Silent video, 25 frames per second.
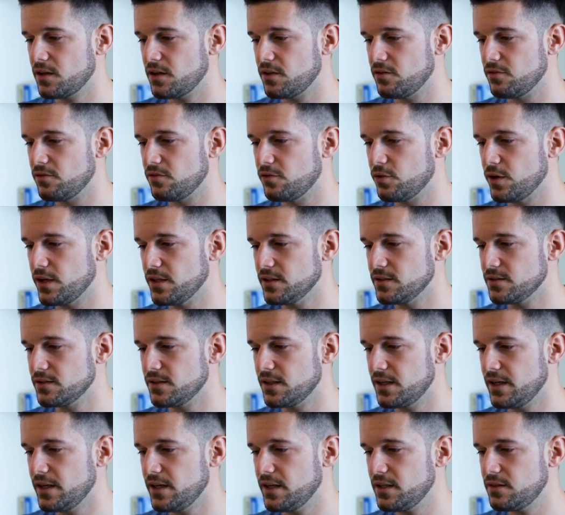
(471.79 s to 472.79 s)
If we
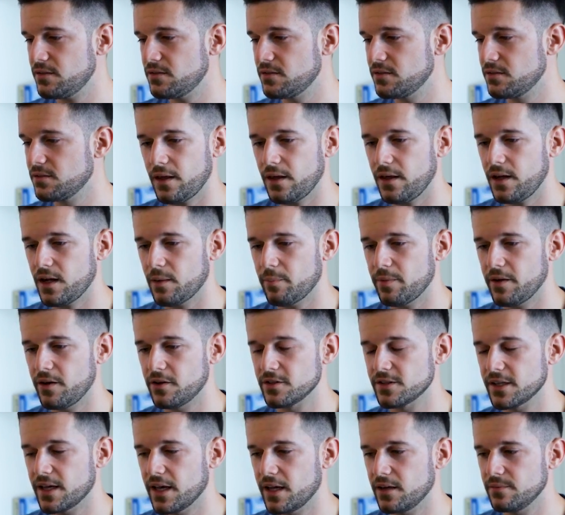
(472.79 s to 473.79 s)
delete it, it
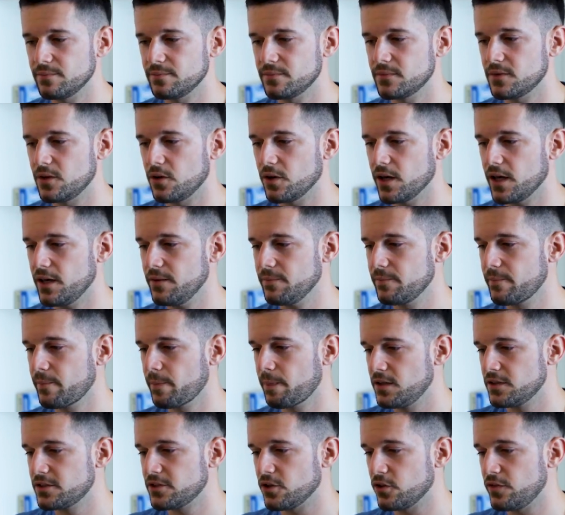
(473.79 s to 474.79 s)
appears again, okay?
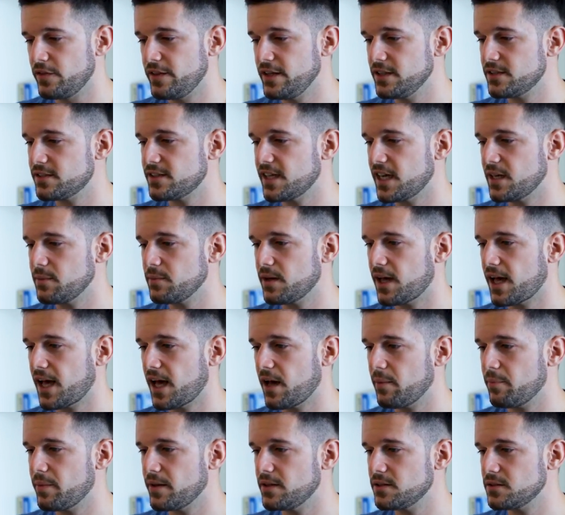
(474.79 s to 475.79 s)
So this same
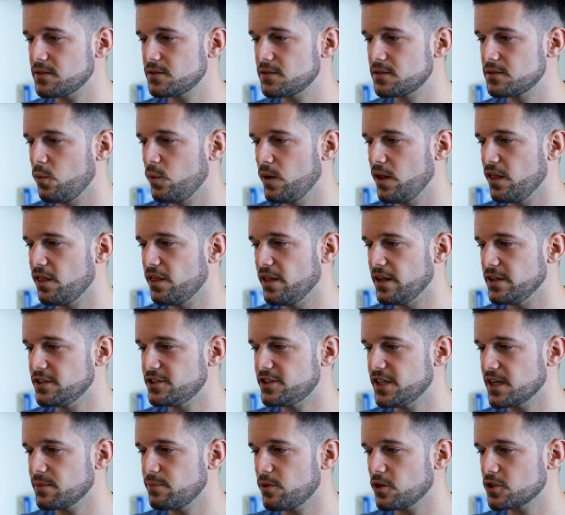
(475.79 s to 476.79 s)
happens with the
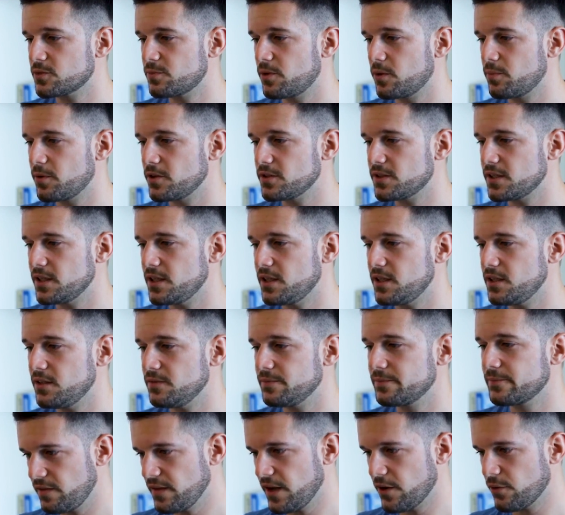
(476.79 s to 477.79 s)
checkbox
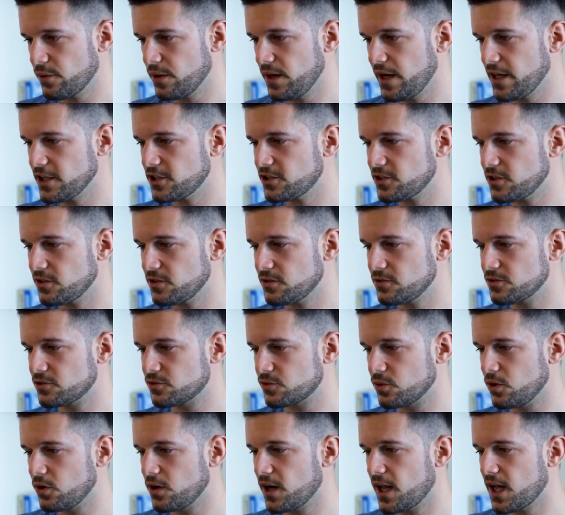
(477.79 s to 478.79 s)
property, the relations,
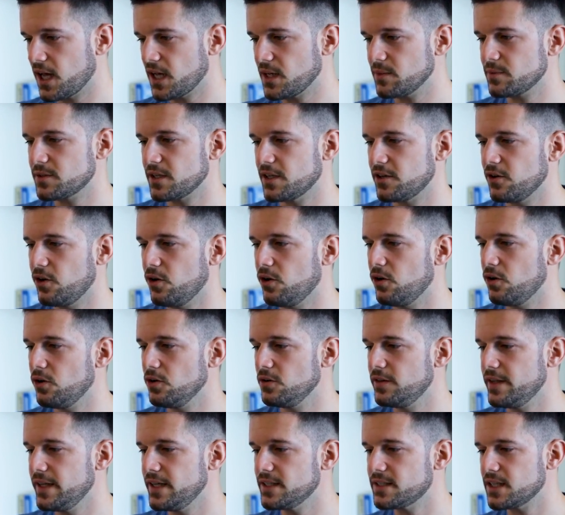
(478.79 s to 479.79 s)
rollups, and
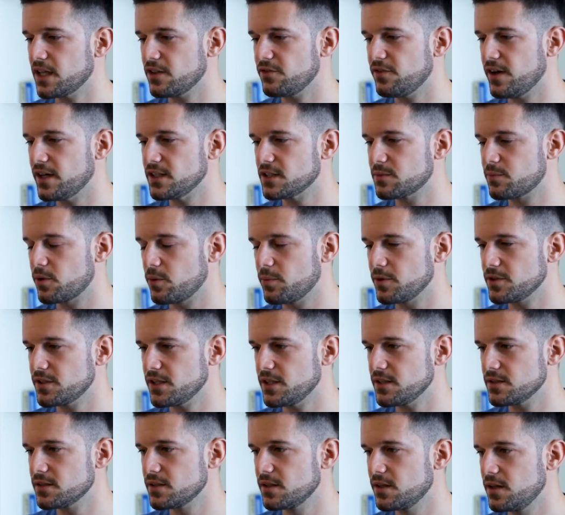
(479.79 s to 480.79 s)
all these advanced
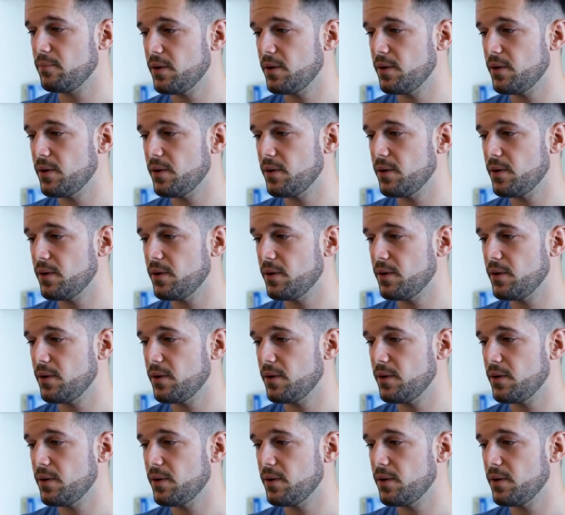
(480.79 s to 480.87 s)
properties.